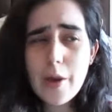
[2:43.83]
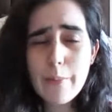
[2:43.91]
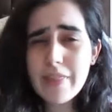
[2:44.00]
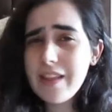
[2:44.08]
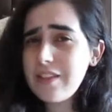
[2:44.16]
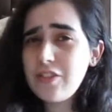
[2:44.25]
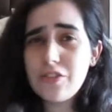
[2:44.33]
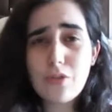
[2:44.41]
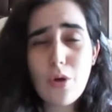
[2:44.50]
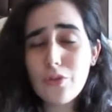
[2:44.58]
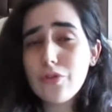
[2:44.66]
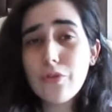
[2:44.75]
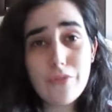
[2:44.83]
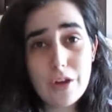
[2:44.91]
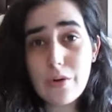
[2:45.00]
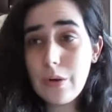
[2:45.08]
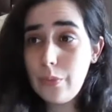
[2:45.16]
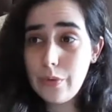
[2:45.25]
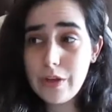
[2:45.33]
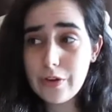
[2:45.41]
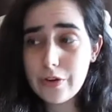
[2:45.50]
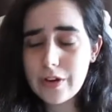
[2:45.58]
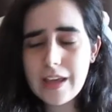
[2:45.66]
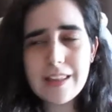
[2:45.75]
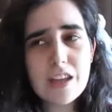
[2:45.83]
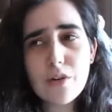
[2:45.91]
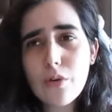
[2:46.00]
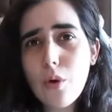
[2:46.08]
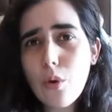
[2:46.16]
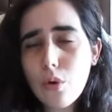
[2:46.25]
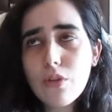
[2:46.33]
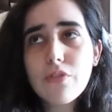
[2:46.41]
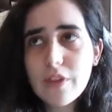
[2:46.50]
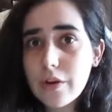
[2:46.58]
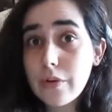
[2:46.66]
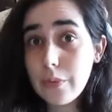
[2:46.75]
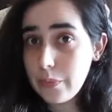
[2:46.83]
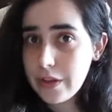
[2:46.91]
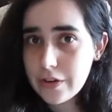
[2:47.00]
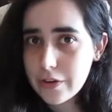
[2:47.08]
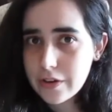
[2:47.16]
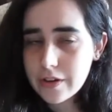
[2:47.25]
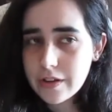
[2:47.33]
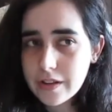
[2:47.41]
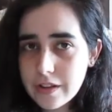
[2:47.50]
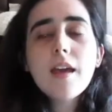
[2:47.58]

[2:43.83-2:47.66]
But that's just also very weird, and they're all very weird.